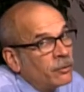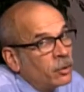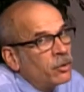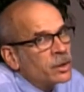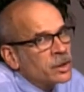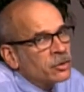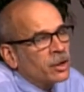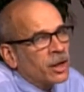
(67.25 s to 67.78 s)

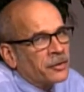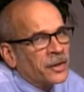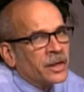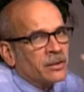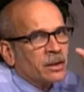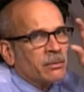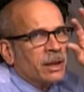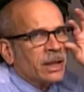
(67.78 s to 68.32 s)
course, there are
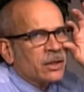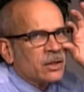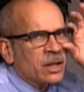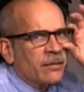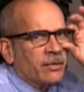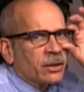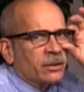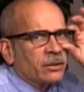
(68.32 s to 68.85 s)
things that make us
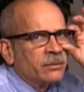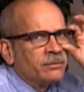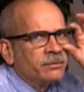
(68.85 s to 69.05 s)
different.